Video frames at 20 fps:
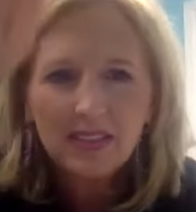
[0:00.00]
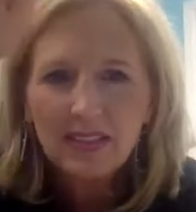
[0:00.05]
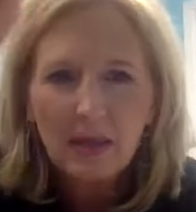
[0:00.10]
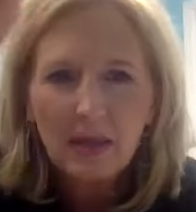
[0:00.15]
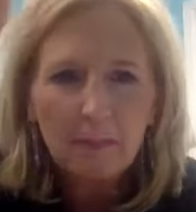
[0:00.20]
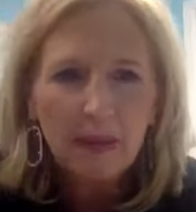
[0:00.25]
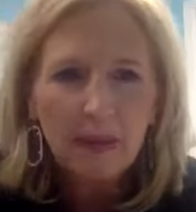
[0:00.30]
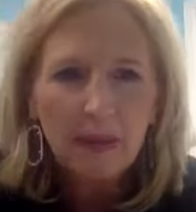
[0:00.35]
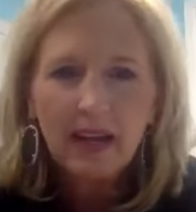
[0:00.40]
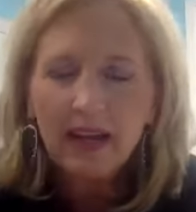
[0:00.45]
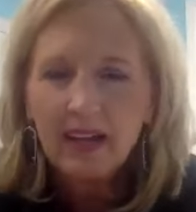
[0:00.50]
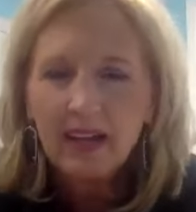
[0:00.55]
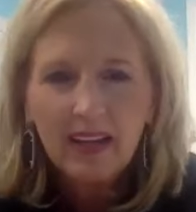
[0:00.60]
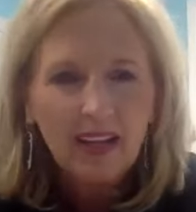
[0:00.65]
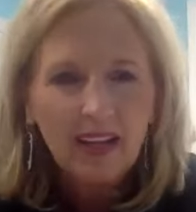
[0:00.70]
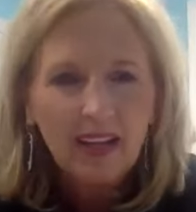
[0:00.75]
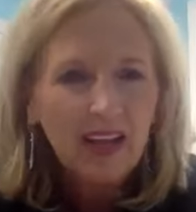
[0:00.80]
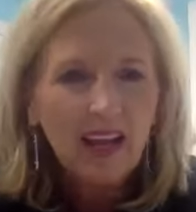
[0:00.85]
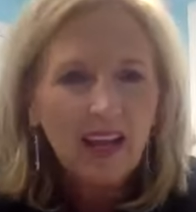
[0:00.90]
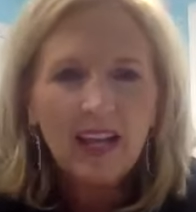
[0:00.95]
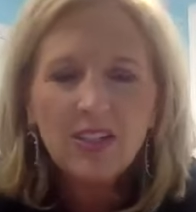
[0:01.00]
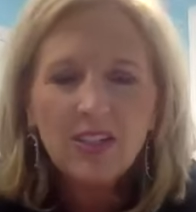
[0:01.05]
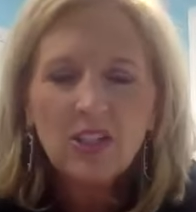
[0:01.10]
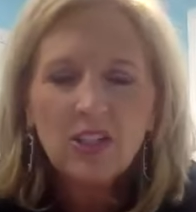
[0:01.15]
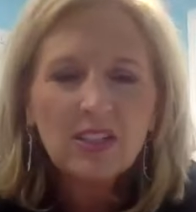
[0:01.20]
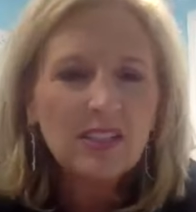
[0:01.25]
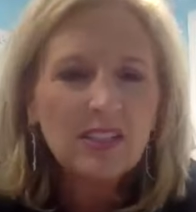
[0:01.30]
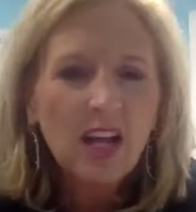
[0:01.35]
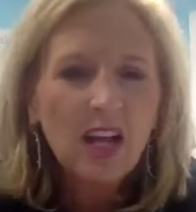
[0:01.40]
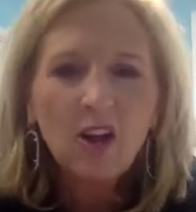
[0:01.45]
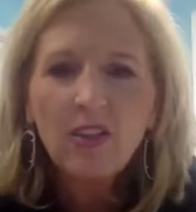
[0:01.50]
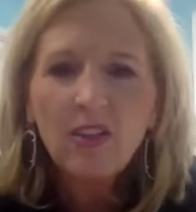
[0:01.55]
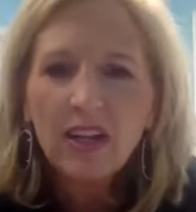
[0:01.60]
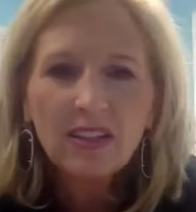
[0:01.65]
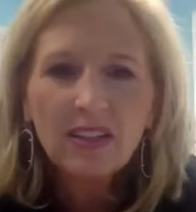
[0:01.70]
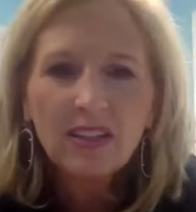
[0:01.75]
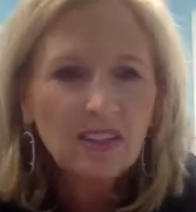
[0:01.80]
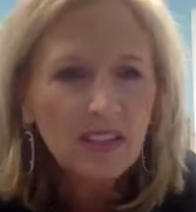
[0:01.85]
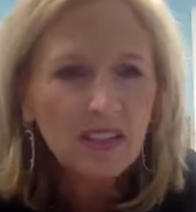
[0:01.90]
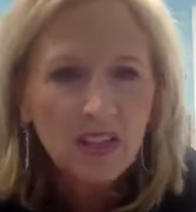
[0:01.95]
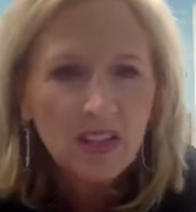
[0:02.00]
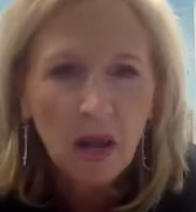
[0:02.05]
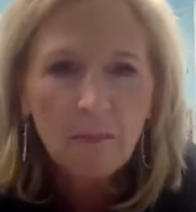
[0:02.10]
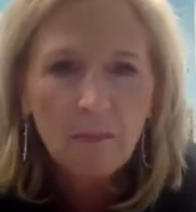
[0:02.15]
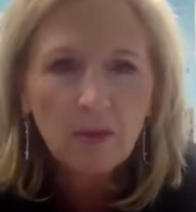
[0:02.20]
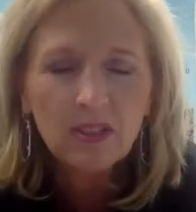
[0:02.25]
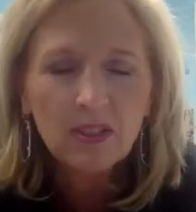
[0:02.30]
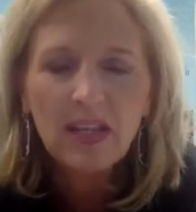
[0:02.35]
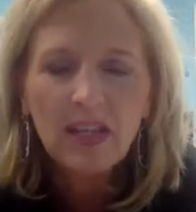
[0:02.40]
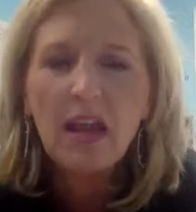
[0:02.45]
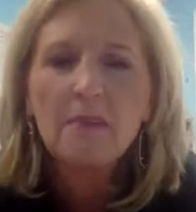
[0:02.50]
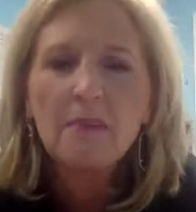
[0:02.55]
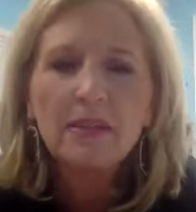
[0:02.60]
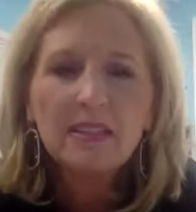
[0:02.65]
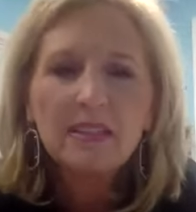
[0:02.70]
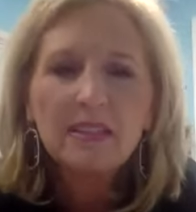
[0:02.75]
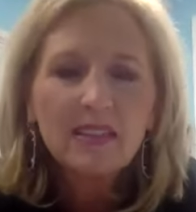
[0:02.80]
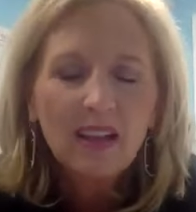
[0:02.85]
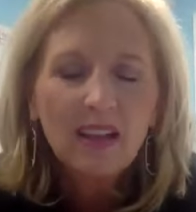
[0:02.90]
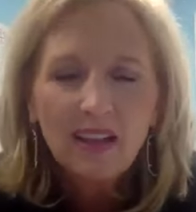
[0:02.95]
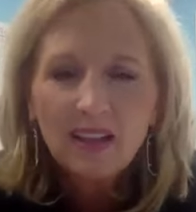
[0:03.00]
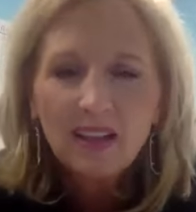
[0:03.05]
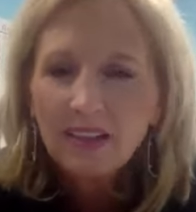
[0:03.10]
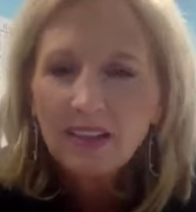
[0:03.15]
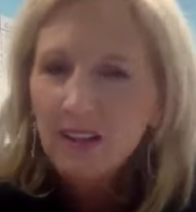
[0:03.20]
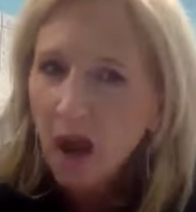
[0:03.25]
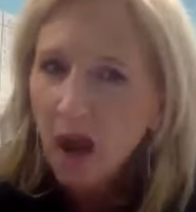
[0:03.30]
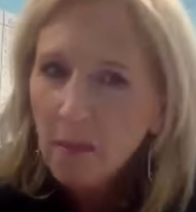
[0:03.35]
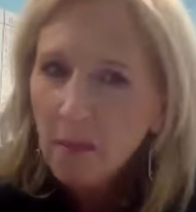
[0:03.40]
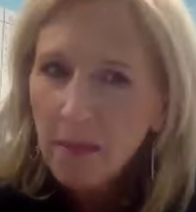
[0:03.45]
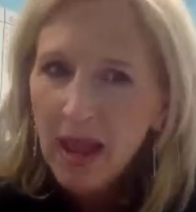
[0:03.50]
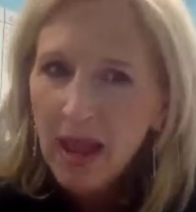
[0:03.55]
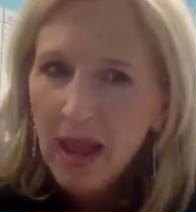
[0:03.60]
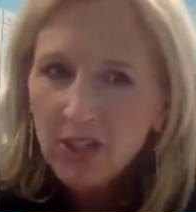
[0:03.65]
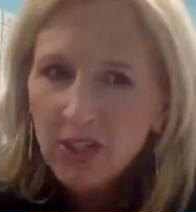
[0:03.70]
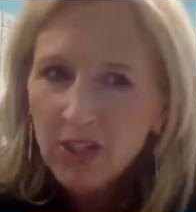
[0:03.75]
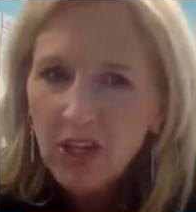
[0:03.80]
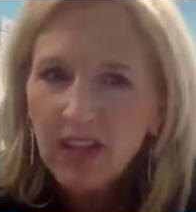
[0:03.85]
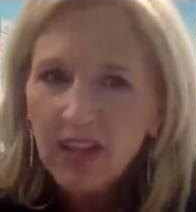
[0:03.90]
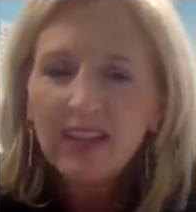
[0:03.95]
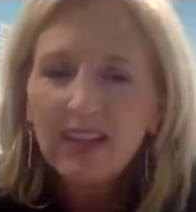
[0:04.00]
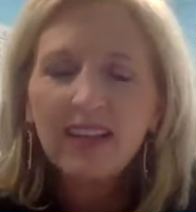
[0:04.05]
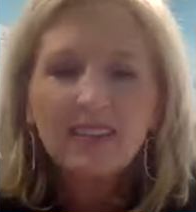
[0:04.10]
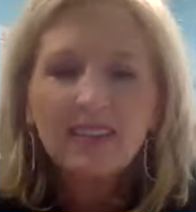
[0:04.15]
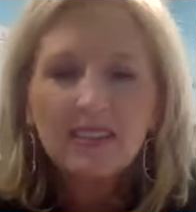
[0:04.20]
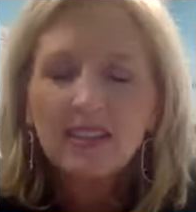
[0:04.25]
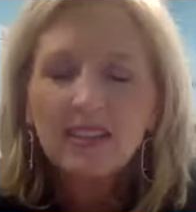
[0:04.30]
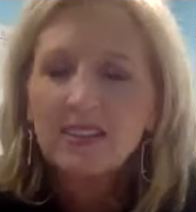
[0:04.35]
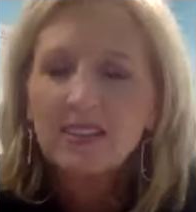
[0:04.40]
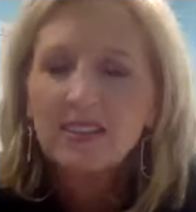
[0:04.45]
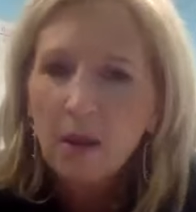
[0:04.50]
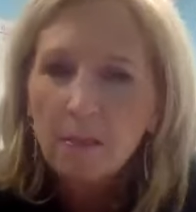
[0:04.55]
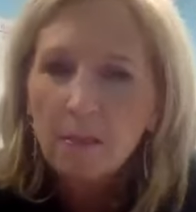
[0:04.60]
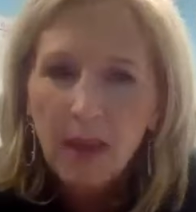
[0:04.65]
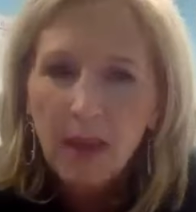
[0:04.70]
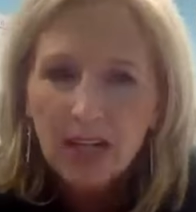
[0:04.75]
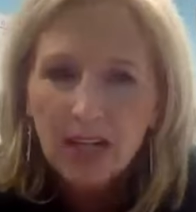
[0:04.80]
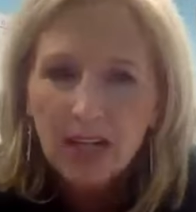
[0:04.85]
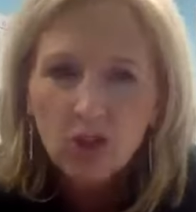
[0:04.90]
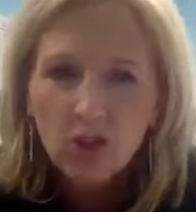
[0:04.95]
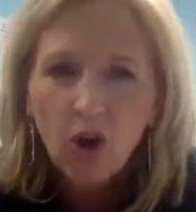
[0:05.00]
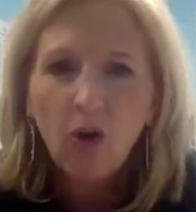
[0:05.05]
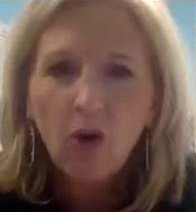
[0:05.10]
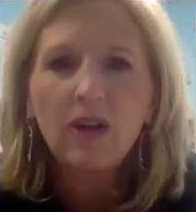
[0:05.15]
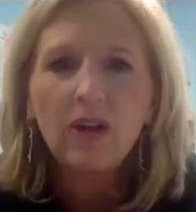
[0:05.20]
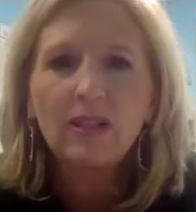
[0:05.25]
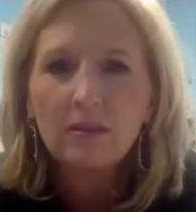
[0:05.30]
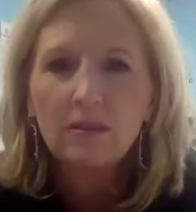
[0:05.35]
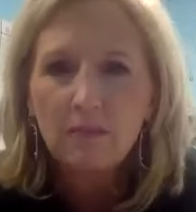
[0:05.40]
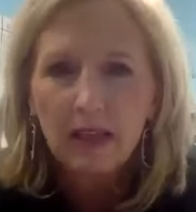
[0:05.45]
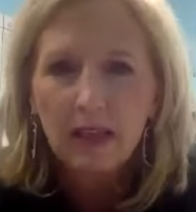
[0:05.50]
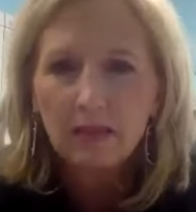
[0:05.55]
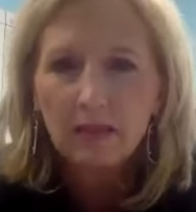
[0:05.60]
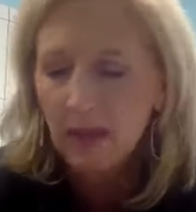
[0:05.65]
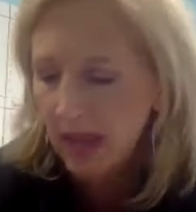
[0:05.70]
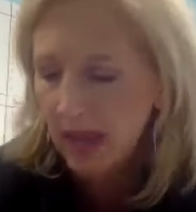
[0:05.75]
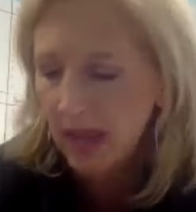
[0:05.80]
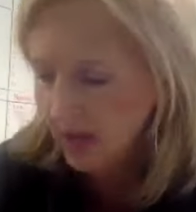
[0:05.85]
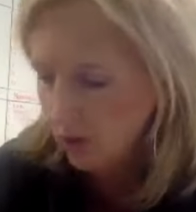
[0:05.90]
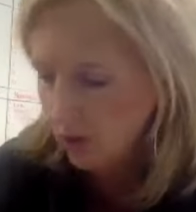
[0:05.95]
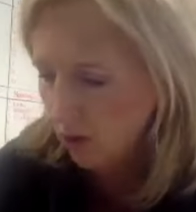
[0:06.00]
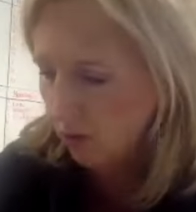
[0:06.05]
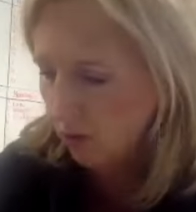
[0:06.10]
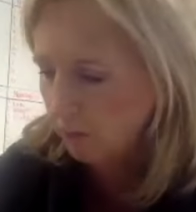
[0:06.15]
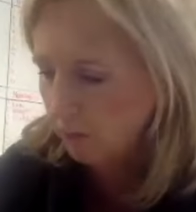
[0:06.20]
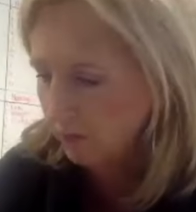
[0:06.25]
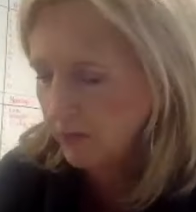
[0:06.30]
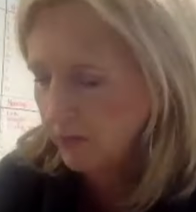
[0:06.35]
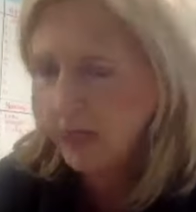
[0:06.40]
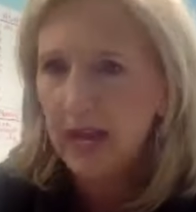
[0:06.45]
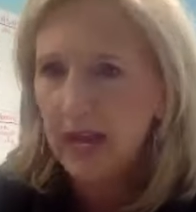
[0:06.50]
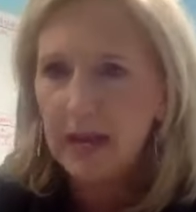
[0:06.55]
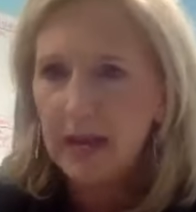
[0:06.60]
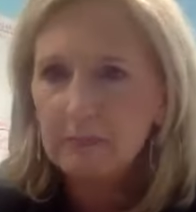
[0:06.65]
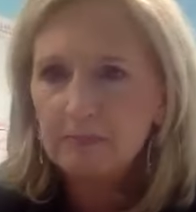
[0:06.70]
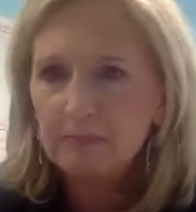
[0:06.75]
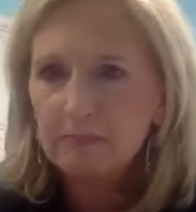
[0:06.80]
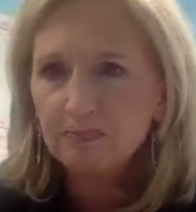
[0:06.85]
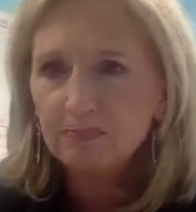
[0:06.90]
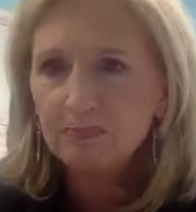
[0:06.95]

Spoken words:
dipping. And just know that it's a numbers game. It's not magic. It's not magical. It's mathematical. Okay.